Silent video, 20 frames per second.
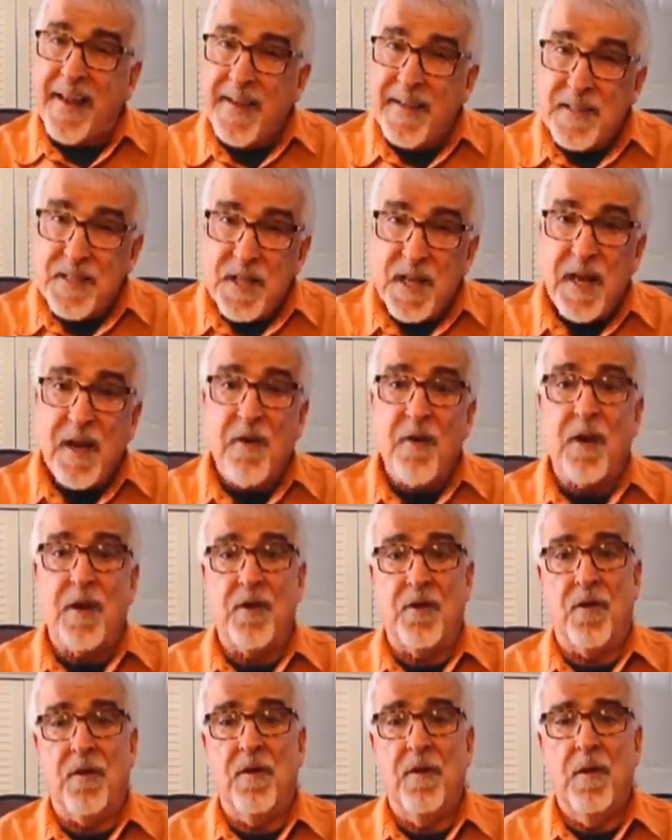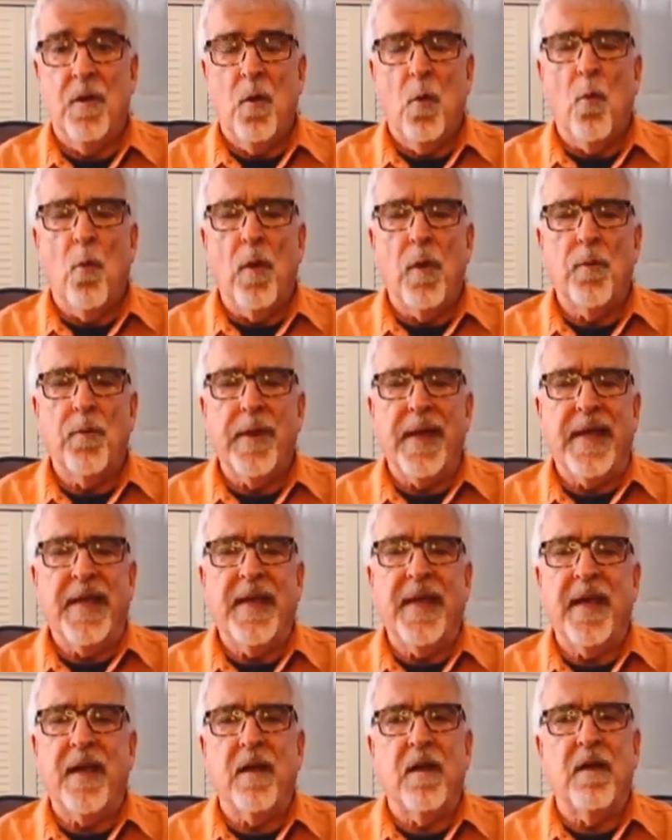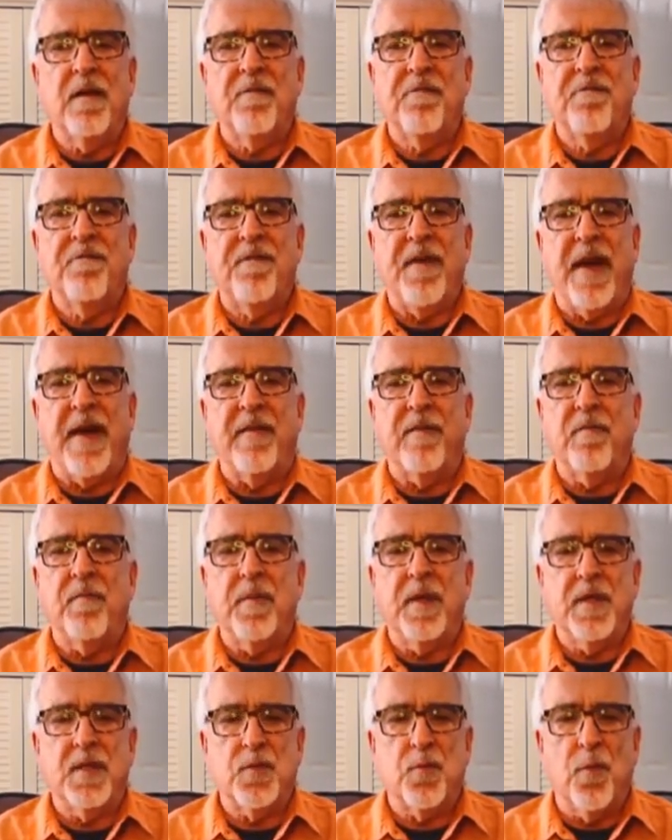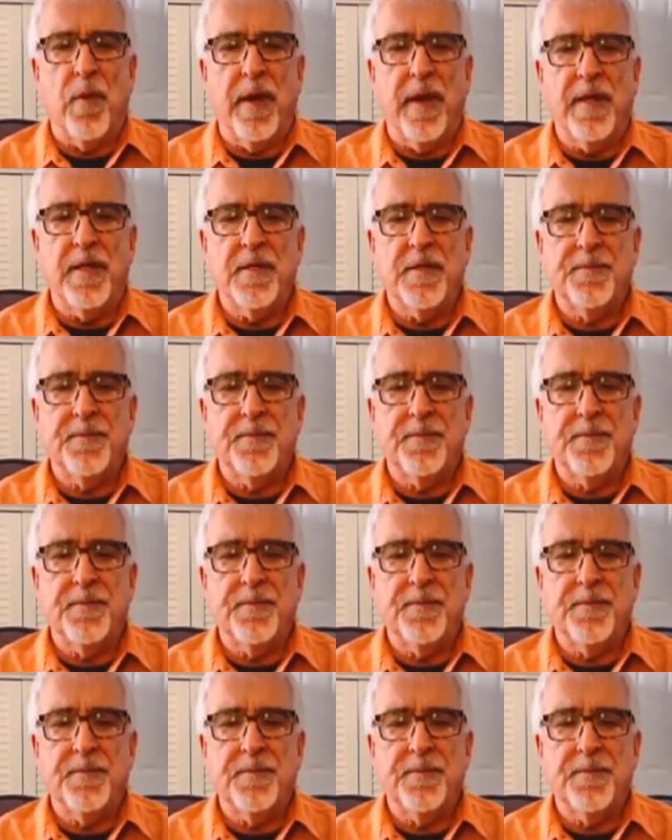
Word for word: his character when we cannot fathom his ways.